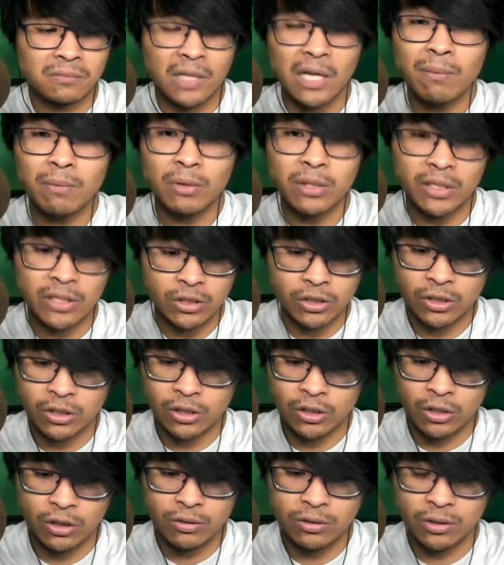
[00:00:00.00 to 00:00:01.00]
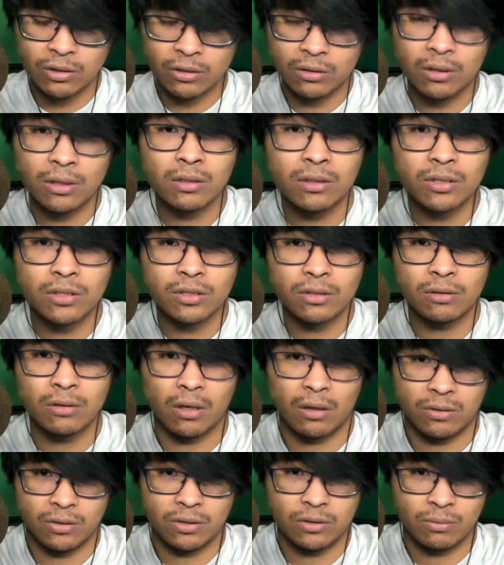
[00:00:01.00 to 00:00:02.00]
A lot more easier than using the
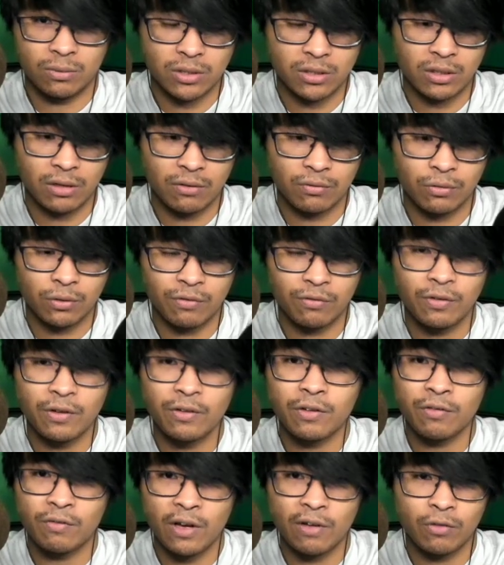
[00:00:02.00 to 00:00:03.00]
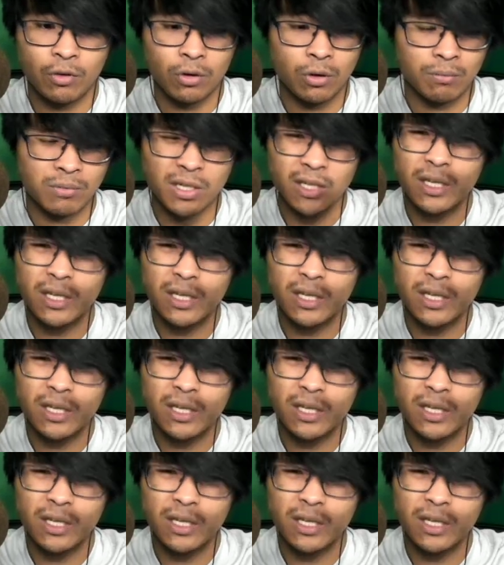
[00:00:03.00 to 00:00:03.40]
Studios, which is at 55 ohms.